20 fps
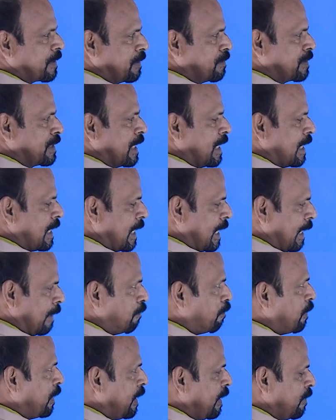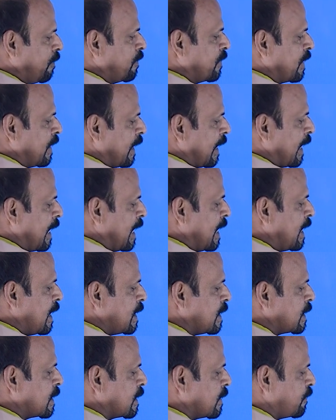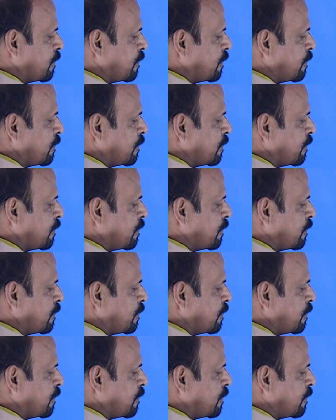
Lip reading: from the AP, A